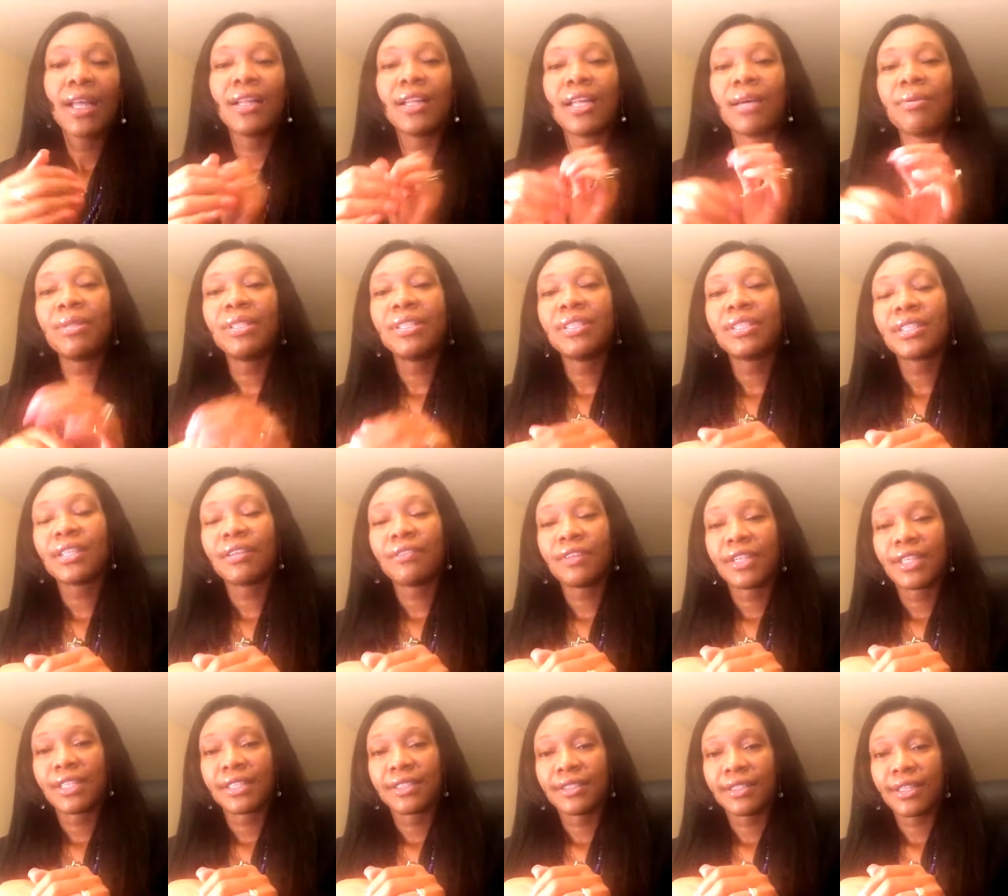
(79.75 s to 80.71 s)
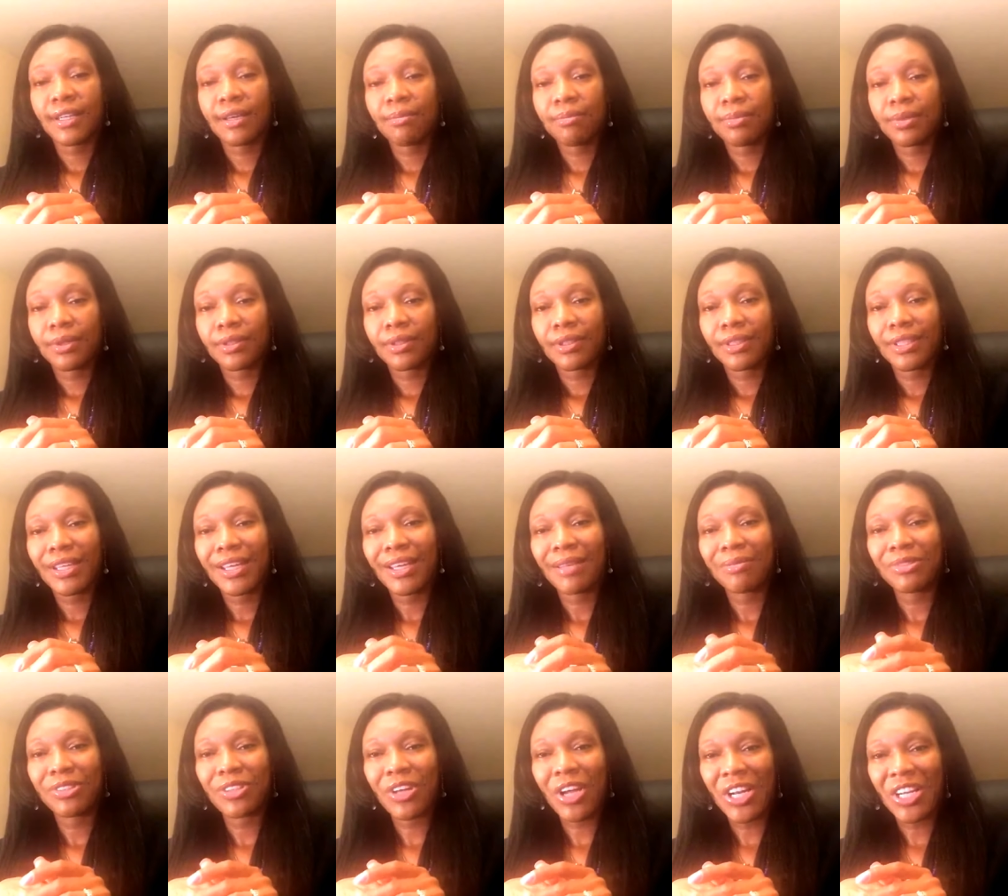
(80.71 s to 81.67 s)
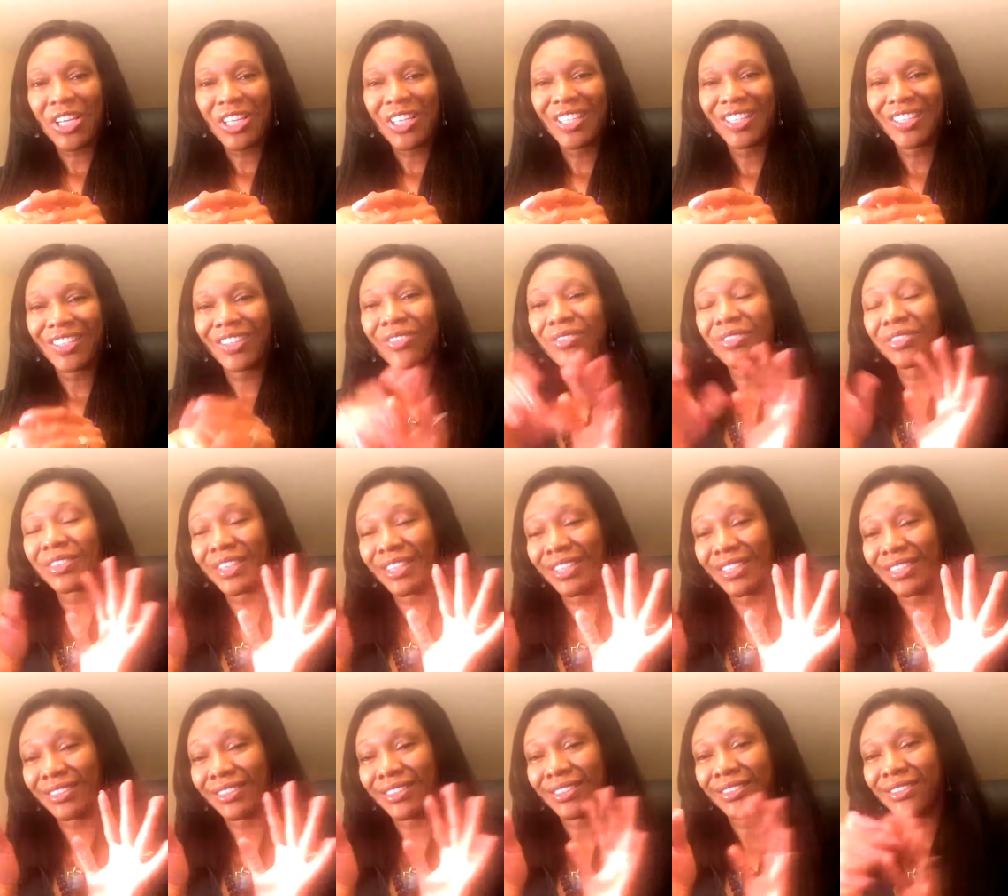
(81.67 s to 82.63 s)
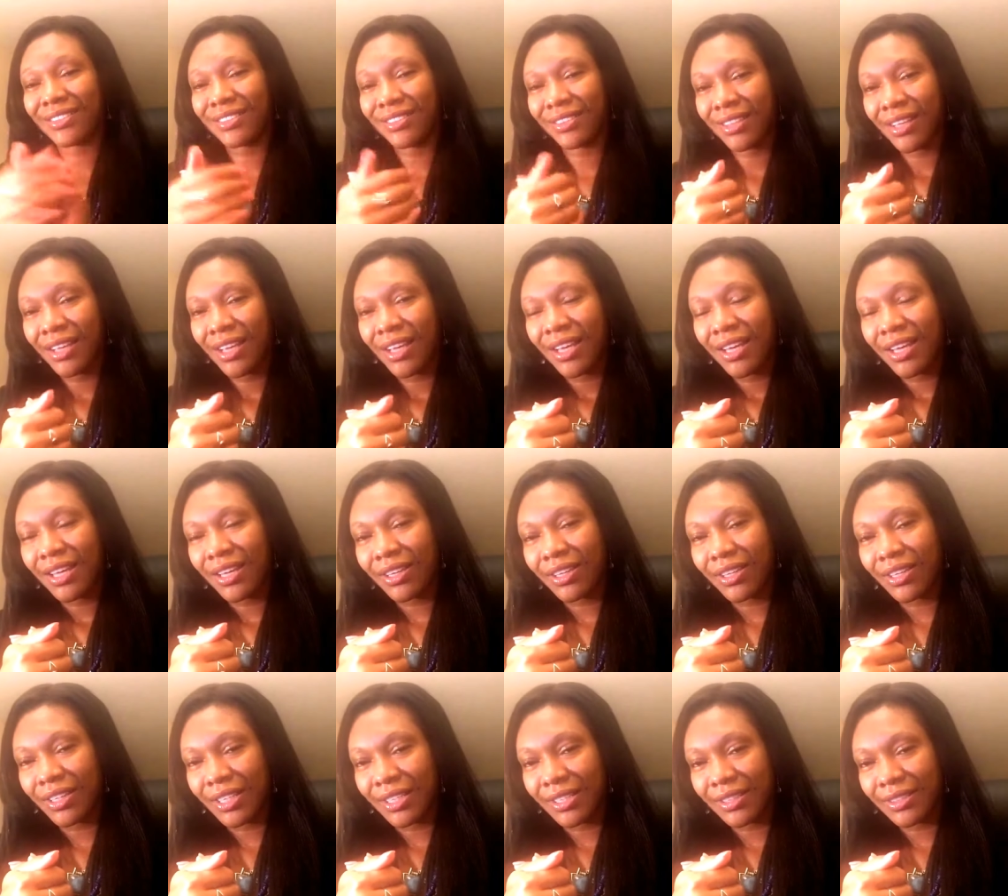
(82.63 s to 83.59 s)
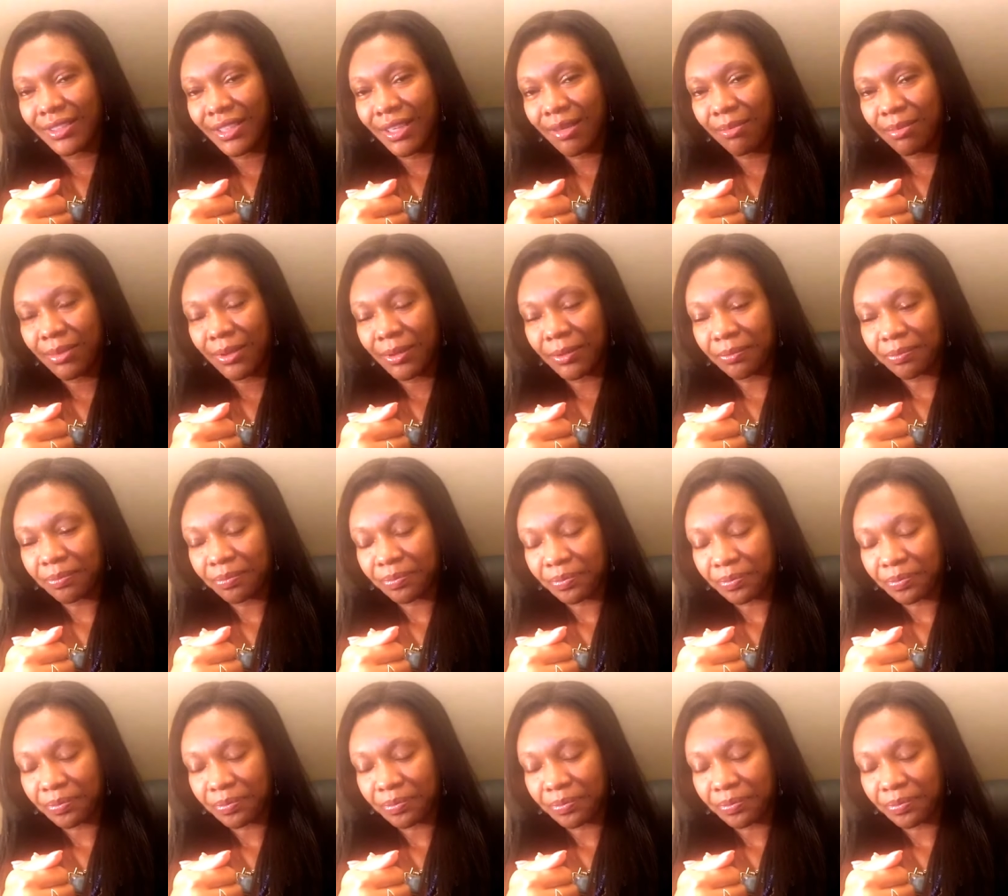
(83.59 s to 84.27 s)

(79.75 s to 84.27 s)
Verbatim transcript: Let me just give an example. I'm trying to, hopefully this is a good example.